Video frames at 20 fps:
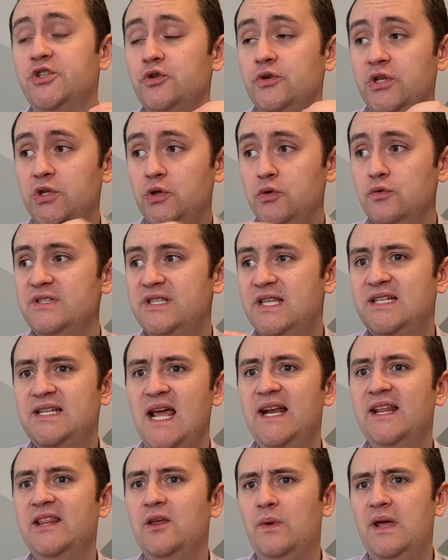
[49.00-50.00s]
use the
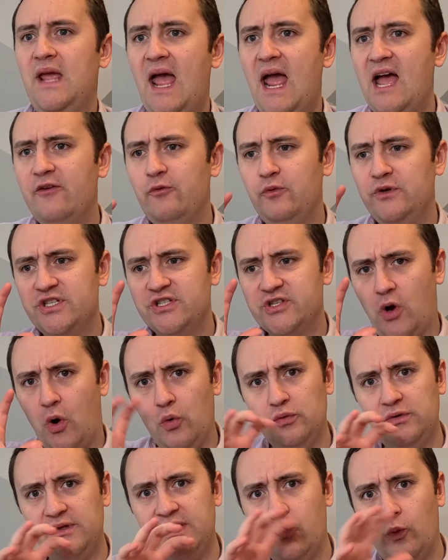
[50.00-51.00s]
data that we have, which is
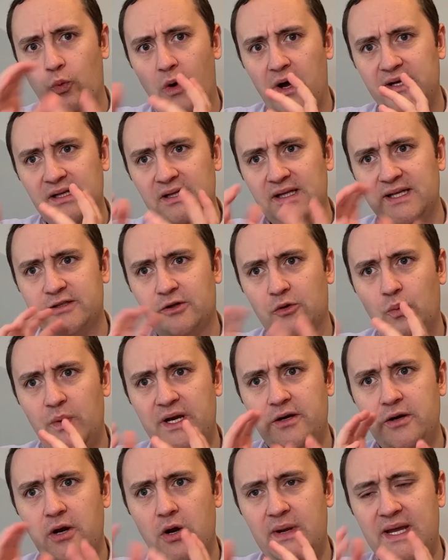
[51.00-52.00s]
only one little
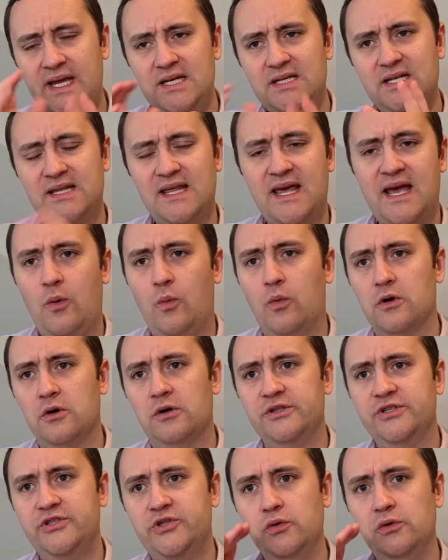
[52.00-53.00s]
window into that
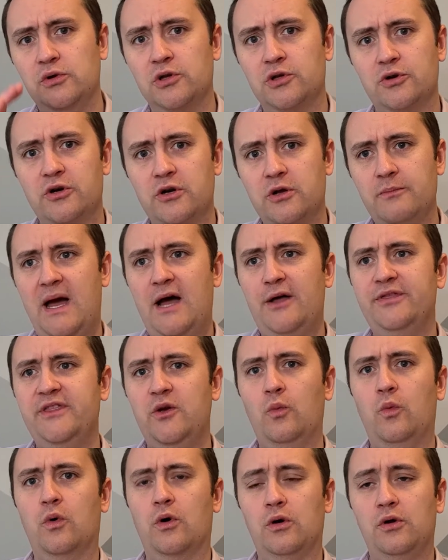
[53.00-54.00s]
world, to learn about the
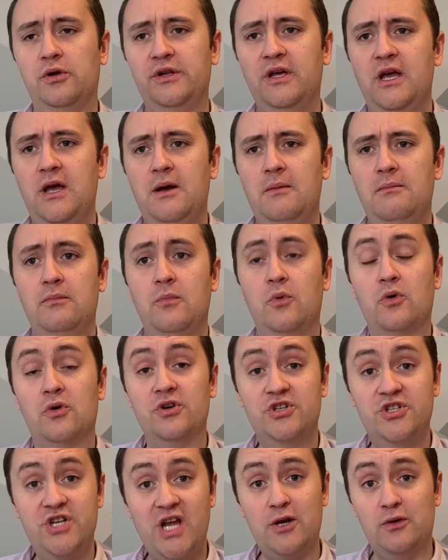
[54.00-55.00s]
world more
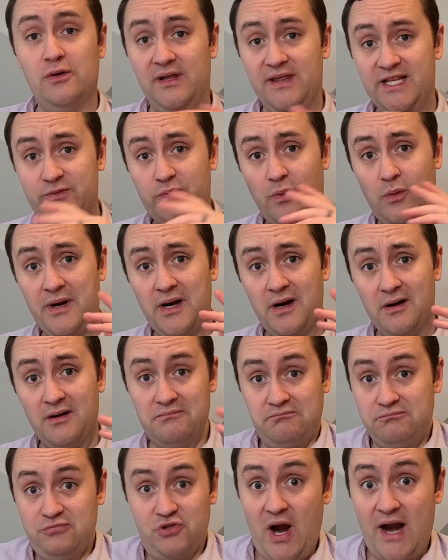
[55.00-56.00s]
generally. That's what we are
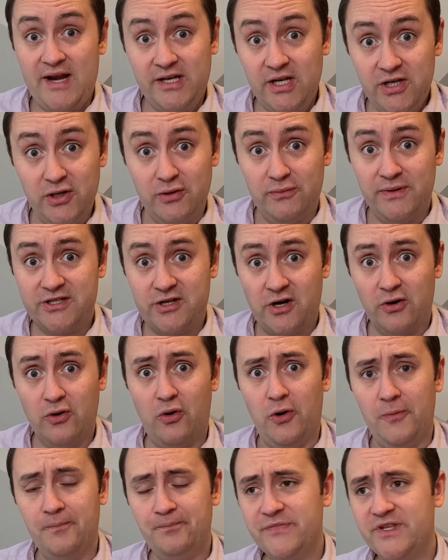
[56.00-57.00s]
trying to do. It's our
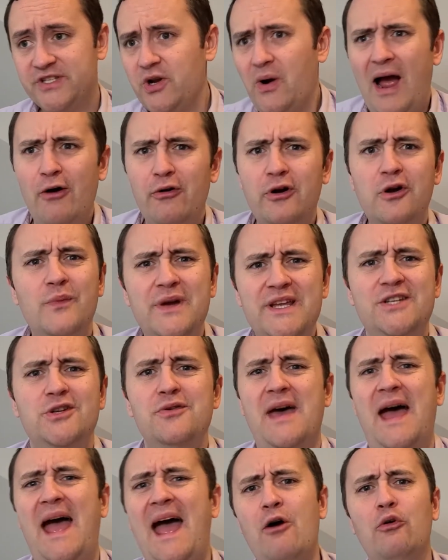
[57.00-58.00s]
goal. So how can we do
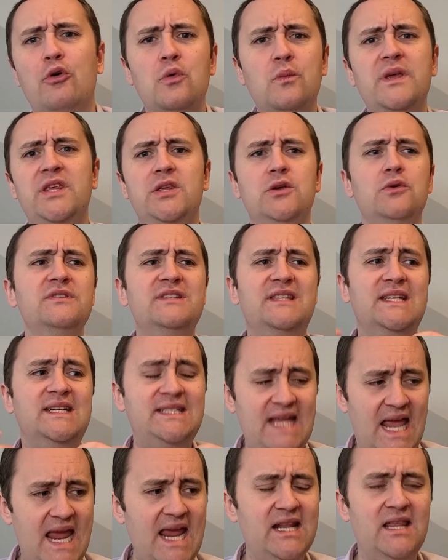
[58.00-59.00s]
that? How can we use the
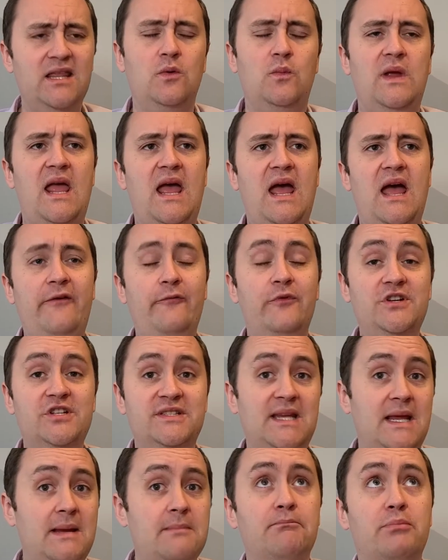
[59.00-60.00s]
data that we have, which
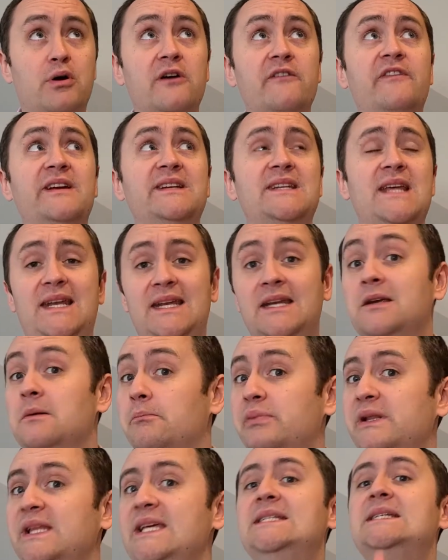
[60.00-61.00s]
is imperfect and
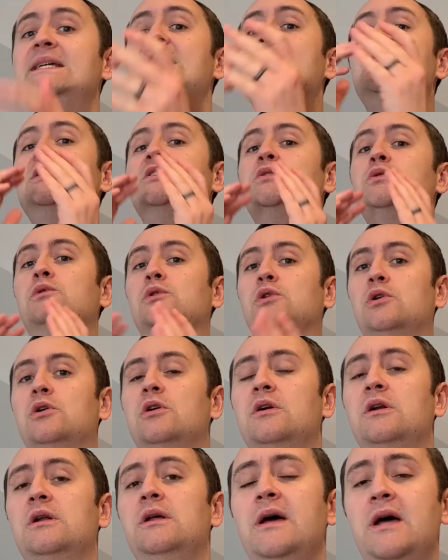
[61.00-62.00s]
incomplete, to
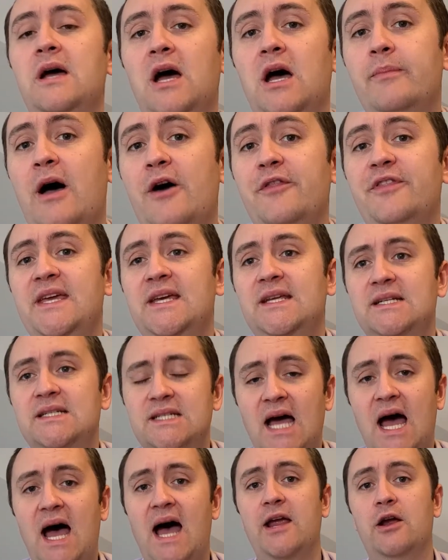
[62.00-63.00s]
learn about the
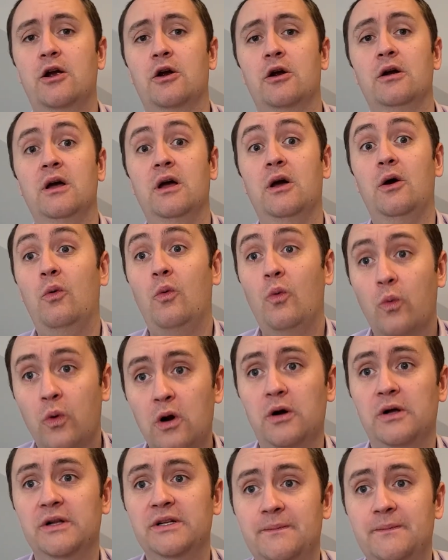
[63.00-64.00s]
entire world?